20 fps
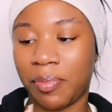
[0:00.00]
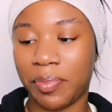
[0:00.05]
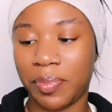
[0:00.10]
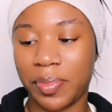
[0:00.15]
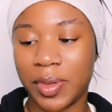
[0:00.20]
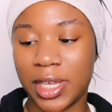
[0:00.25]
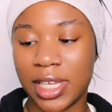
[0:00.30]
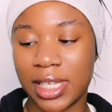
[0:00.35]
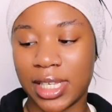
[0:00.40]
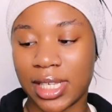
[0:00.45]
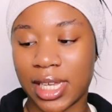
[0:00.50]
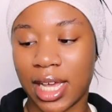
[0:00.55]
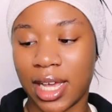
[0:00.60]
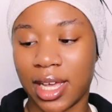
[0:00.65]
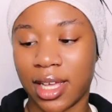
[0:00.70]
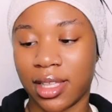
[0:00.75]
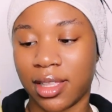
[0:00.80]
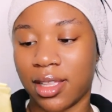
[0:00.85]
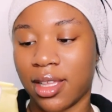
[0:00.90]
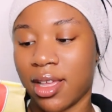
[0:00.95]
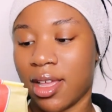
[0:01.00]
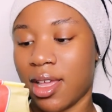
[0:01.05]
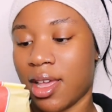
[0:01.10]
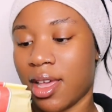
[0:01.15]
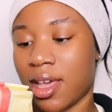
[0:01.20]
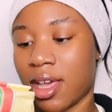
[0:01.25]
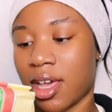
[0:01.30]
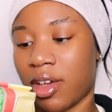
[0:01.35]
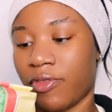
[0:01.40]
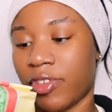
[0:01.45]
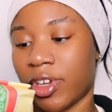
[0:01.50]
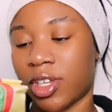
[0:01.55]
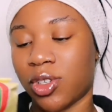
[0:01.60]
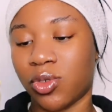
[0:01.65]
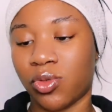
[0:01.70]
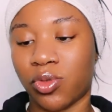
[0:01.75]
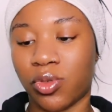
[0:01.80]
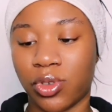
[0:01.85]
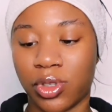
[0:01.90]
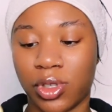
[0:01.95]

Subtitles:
besan, I think it's called